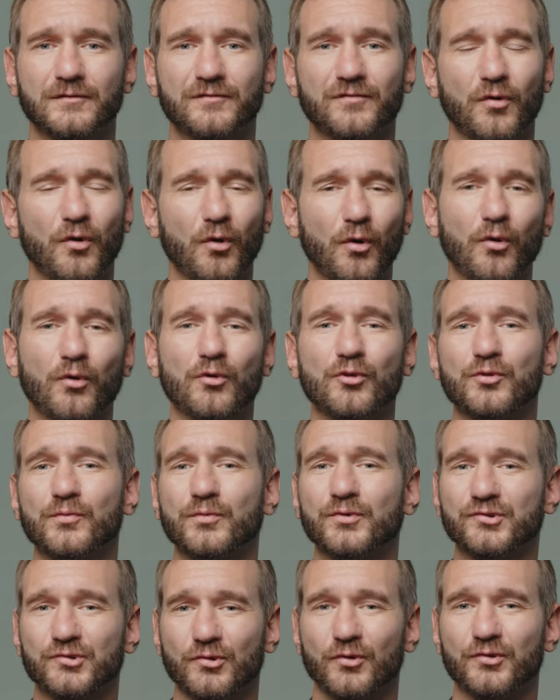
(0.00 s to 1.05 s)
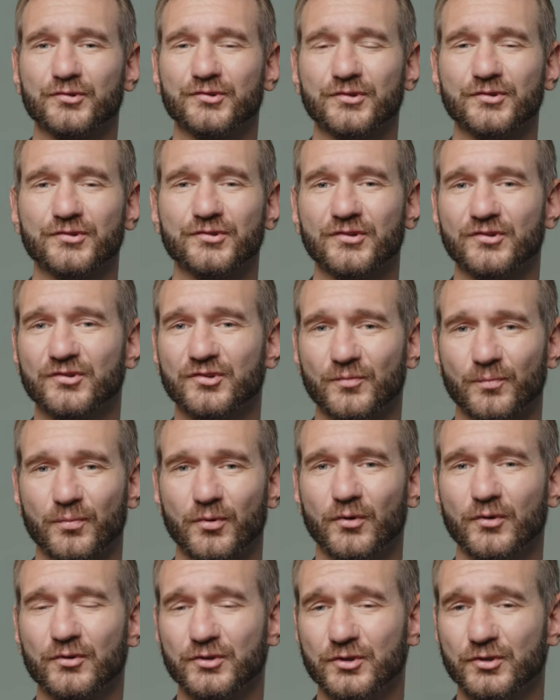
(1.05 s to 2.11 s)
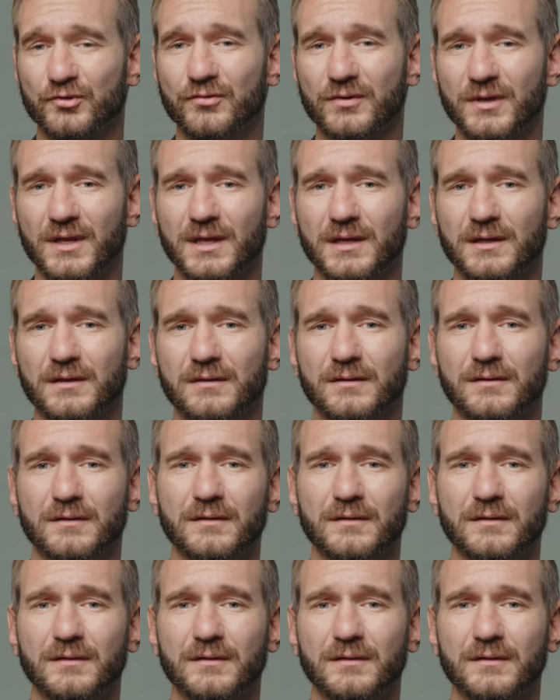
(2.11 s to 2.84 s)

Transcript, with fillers: for all the resources and support you need